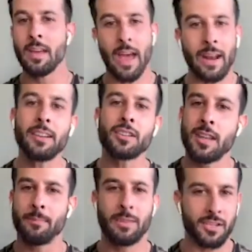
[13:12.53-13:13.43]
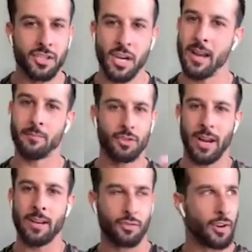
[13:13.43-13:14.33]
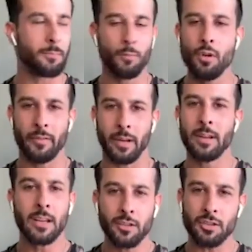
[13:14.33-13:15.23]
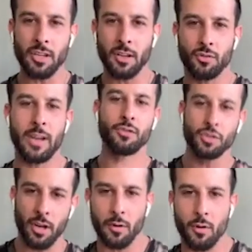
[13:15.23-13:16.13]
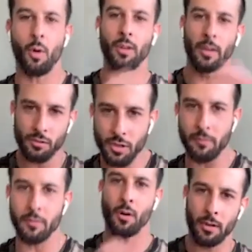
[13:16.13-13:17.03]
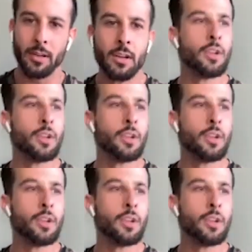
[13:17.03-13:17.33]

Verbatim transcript: And I just kept that chain, train, train moving. And just like a train, you shovel coal in, you shovel coal in.